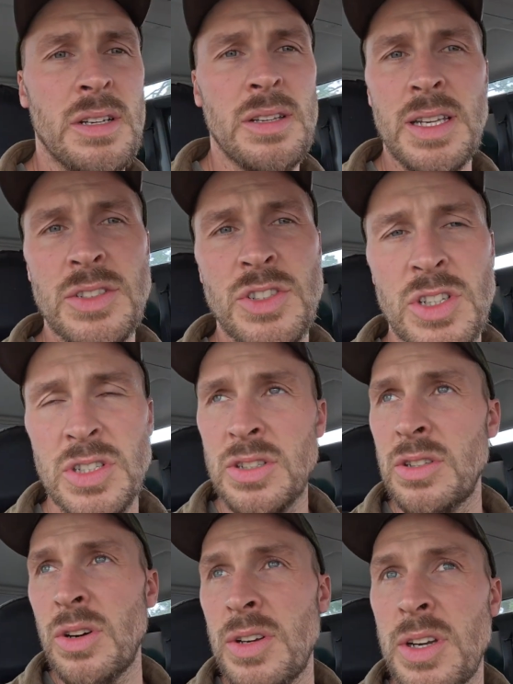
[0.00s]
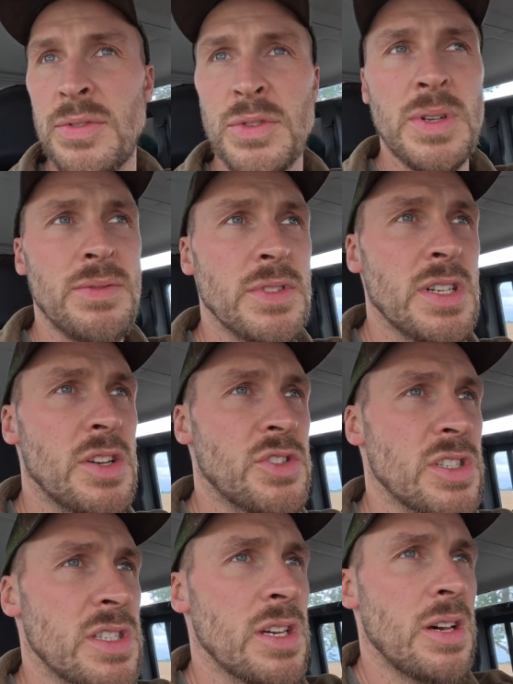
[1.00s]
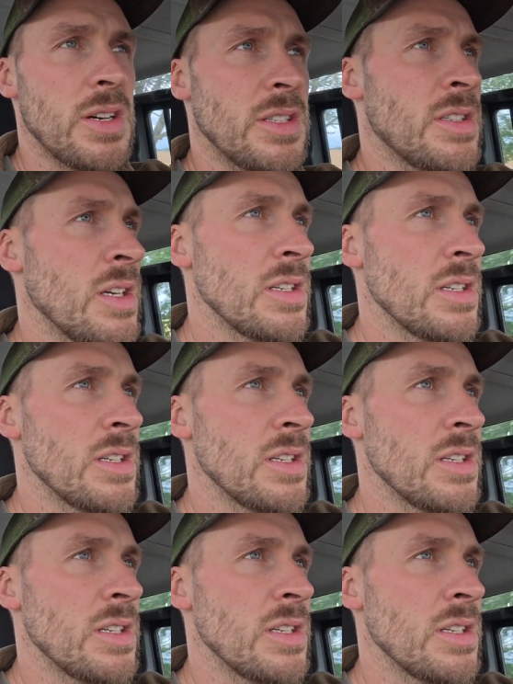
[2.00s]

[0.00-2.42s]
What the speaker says: that's just not enough to even touch the sides.